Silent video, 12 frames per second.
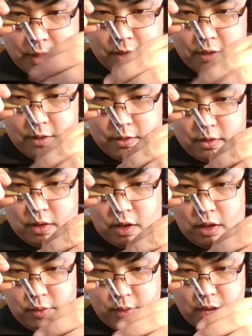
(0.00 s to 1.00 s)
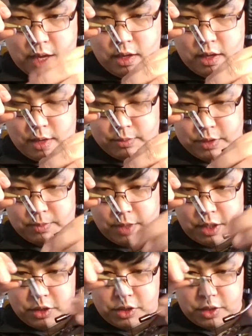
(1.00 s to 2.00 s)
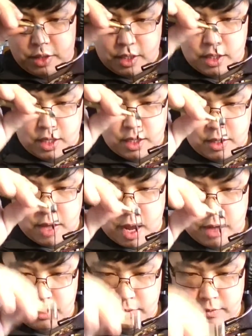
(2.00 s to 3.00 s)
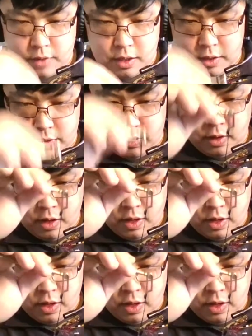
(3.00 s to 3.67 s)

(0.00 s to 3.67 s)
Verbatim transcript: it all the way. I'm just making sure that none of the